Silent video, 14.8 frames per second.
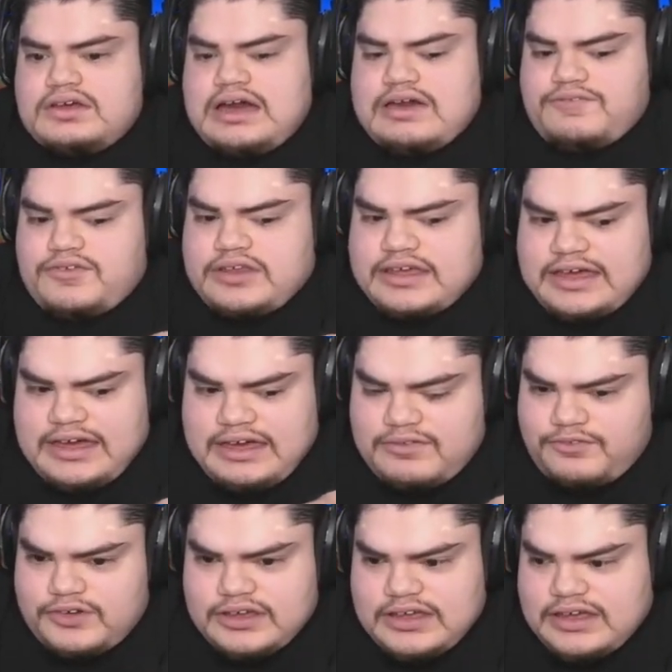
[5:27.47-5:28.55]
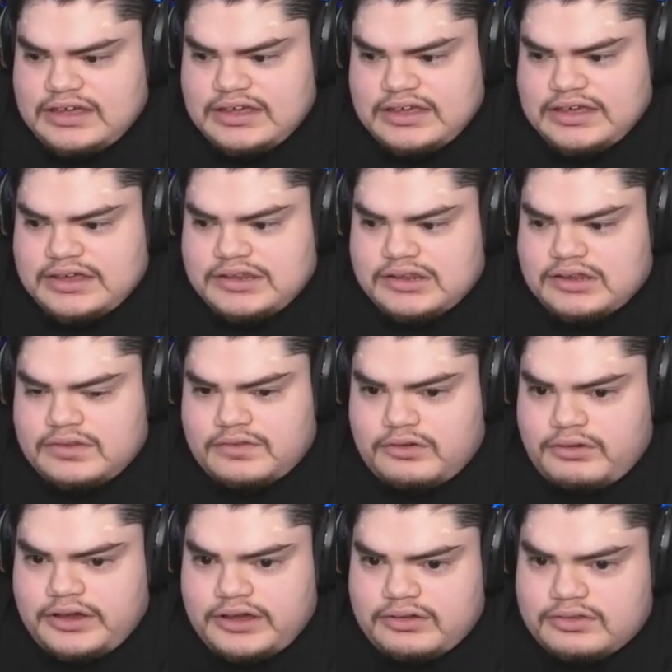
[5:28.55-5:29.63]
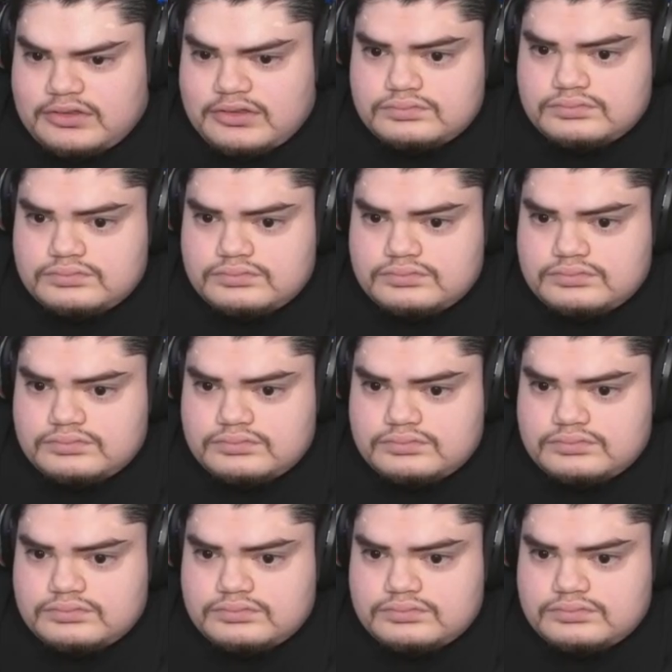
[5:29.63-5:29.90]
I feel like every hit he gets is on the ground.